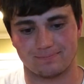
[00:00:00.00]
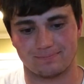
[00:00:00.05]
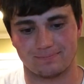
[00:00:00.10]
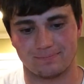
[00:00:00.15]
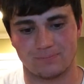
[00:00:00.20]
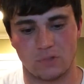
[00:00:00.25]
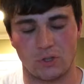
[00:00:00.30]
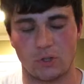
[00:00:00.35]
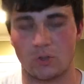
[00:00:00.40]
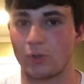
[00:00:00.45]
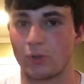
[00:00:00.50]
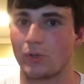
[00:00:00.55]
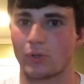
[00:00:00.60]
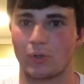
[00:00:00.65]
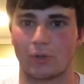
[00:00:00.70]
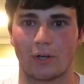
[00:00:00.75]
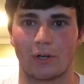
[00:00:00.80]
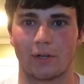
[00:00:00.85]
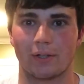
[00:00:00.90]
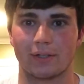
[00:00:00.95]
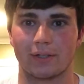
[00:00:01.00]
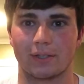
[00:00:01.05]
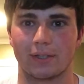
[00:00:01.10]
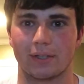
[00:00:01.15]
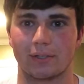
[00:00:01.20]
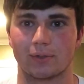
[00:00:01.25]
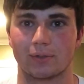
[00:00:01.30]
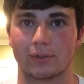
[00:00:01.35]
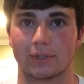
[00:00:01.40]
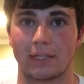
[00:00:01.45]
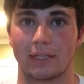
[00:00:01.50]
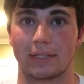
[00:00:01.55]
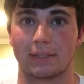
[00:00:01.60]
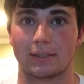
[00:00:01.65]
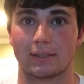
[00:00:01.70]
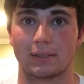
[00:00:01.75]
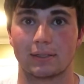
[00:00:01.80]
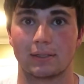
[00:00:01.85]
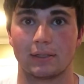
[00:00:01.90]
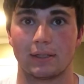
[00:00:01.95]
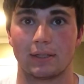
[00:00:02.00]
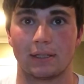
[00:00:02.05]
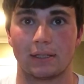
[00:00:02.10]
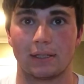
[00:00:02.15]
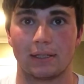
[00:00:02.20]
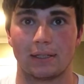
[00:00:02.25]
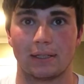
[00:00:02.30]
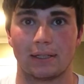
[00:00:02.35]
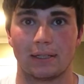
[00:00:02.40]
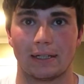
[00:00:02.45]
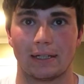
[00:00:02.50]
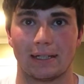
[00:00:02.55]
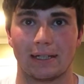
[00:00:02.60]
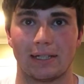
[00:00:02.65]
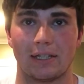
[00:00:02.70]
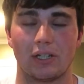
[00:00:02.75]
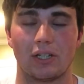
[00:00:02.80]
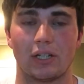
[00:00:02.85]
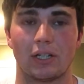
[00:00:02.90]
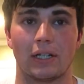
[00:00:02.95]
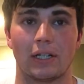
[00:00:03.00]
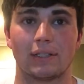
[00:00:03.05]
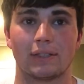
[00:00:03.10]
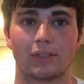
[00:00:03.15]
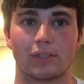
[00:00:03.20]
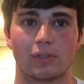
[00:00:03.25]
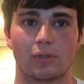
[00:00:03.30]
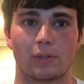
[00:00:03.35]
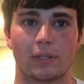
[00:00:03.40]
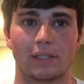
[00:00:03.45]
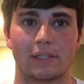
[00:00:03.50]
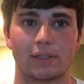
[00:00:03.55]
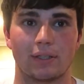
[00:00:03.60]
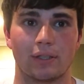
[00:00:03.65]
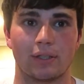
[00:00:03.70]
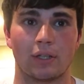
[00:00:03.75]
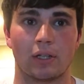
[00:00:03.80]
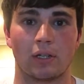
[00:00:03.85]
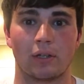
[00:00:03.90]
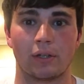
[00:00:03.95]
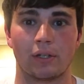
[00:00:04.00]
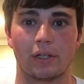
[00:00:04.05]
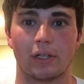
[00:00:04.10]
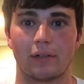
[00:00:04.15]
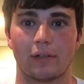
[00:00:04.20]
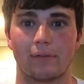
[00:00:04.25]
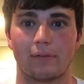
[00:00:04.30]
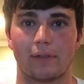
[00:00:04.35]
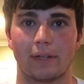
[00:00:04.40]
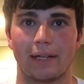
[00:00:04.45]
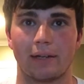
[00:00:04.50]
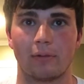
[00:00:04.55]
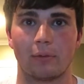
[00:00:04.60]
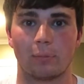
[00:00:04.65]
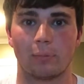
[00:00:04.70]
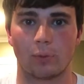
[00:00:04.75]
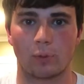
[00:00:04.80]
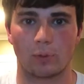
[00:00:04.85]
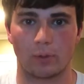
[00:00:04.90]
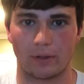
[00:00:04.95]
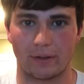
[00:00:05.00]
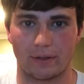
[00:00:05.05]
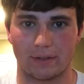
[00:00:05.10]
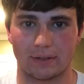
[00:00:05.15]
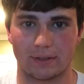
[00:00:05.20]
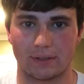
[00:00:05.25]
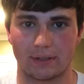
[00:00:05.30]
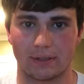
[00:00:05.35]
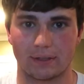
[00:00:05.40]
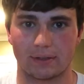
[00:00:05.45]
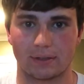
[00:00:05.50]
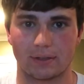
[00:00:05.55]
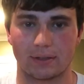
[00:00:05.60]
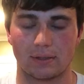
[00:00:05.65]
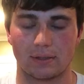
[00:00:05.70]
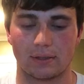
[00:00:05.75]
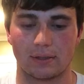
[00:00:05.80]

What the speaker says: Use your turning signals, guys. I cannot stress to y'all enough how important this is.